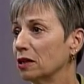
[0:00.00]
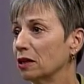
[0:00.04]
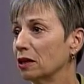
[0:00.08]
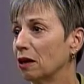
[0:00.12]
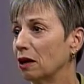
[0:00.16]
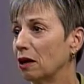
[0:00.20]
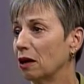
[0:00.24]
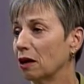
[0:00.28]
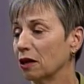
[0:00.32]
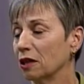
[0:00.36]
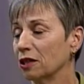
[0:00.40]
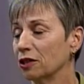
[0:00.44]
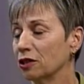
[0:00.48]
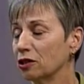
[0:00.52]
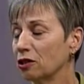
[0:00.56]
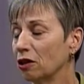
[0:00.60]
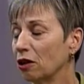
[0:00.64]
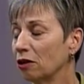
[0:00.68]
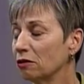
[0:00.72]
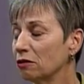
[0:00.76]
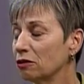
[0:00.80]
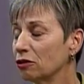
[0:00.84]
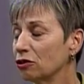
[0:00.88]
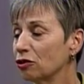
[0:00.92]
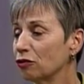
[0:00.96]
our
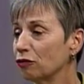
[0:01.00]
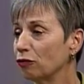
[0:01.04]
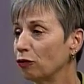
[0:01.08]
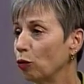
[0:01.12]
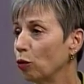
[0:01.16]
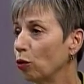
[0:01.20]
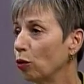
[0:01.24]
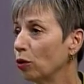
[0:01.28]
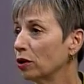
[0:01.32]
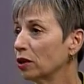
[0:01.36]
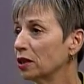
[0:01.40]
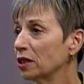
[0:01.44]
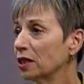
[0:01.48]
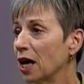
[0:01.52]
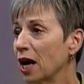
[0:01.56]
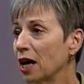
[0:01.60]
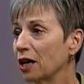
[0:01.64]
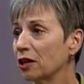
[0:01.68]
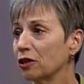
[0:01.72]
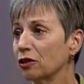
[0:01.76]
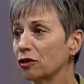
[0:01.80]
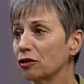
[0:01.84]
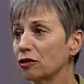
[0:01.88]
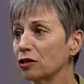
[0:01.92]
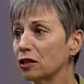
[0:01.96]
consultants for
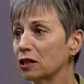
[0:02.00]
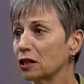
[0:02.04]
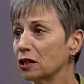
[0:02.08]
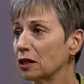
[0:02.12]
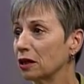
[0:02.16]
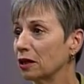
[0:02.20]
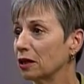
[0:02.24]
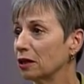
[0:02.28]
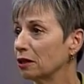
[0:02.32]
doctors,